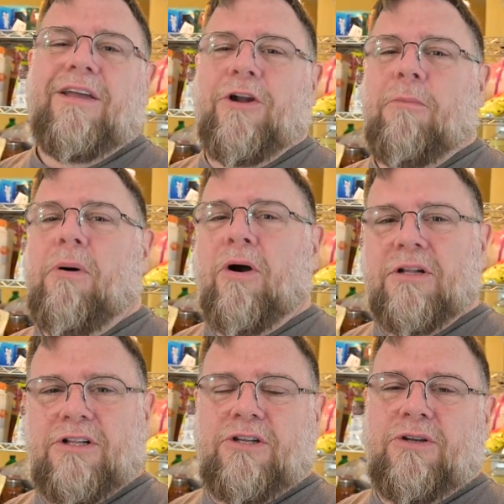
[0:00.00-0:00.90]
you know
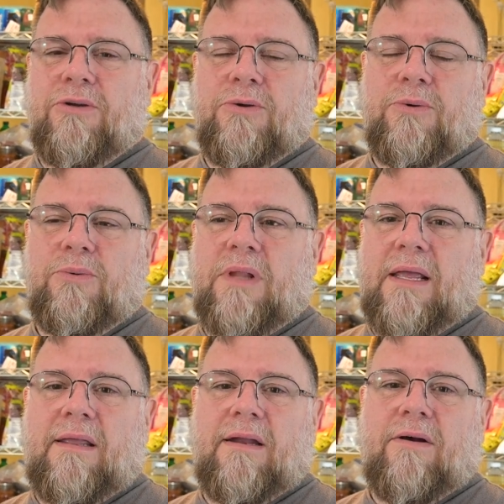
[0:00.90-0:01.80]
parts to
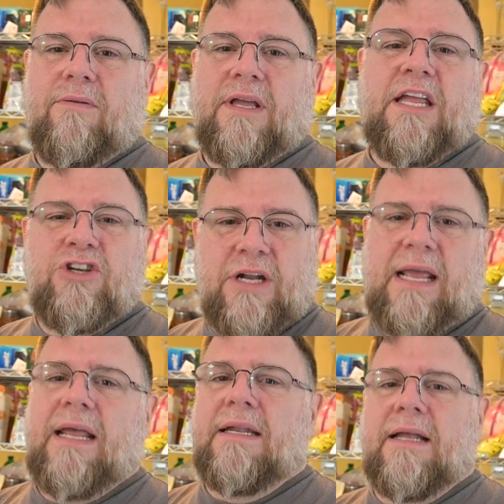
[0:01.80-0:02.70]
like you know the
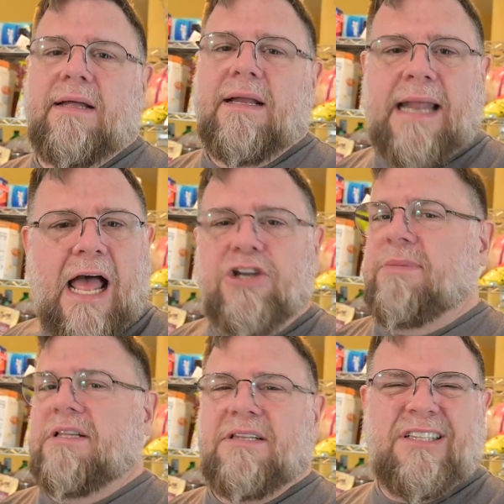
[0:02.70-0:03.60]
kitchenaid uh,
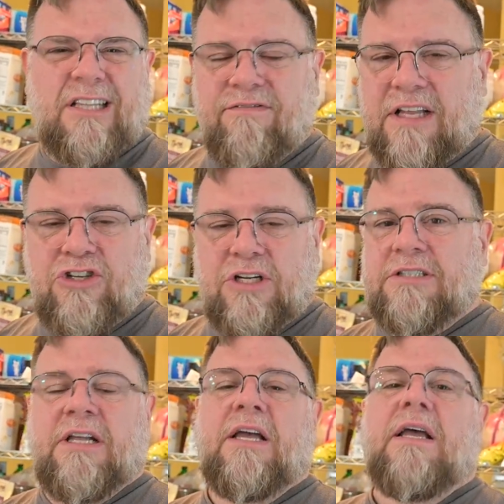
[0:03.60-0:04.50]
attachment stuff that's just